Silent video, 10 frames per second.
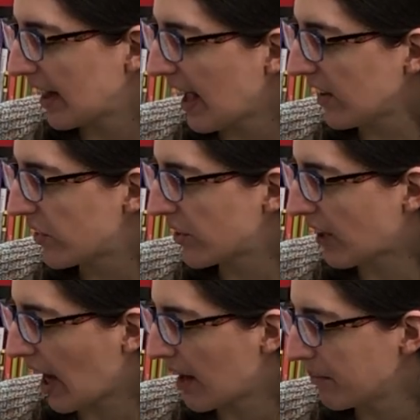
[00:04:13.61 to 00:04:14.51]
Last to
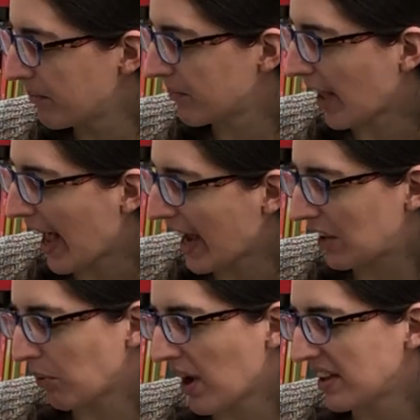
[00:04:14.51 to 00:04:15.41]
come
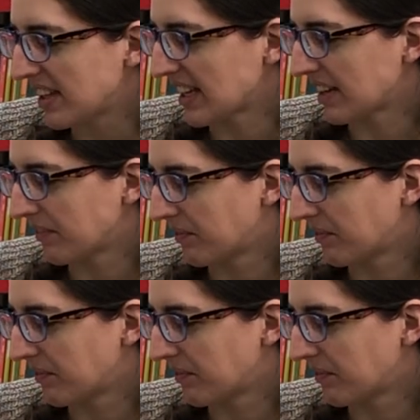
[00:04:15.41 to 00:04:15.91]
XYZ.